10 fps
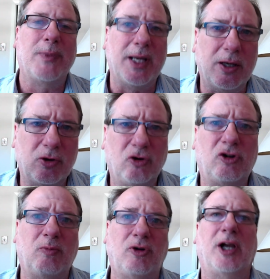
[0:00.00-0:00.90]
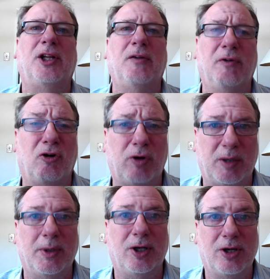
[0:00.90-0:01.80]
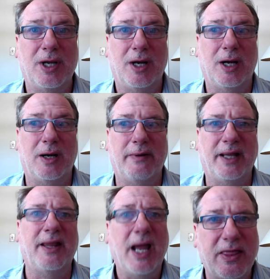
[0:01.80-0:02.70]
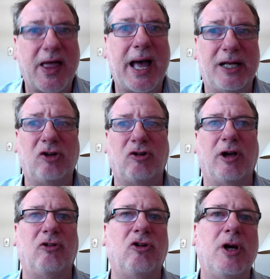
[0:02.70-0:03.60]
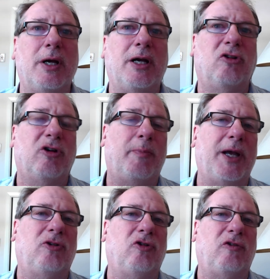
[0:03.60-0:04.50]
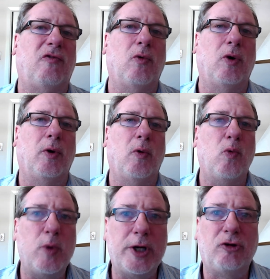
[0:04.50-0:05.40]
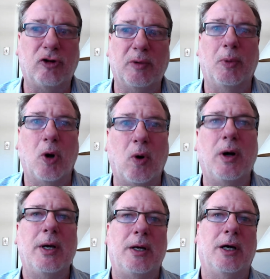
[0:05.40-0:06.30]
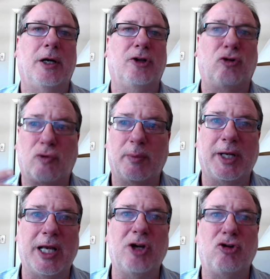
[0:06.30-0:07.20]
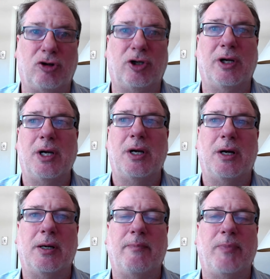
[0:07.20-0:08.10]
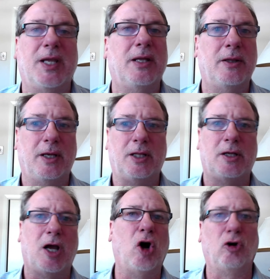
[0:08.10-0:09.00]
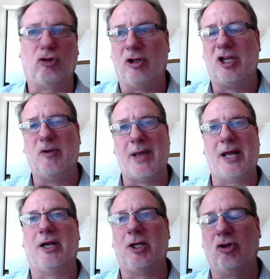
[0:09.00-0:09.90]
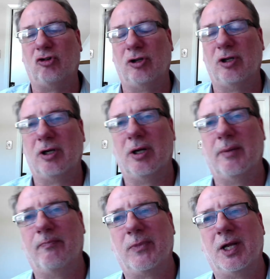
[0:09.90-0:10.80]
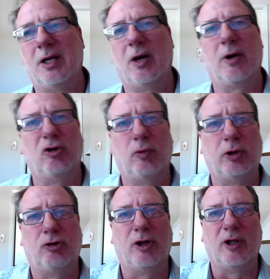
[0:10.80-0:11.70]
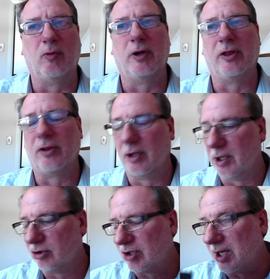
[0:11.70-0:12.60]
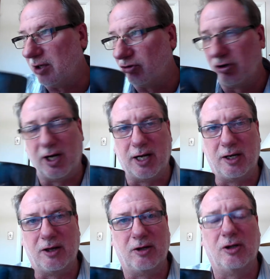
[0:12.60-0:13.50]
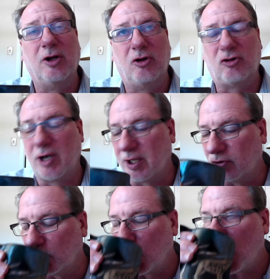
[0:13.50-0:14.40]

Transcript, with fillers: intersubjective agreement. Uh, and, and that, he says, is a basis for reasonable uh, discrimination um, in, in the arts and humanities and um, in areas where you're dealing with uh, taste, not in the sciences.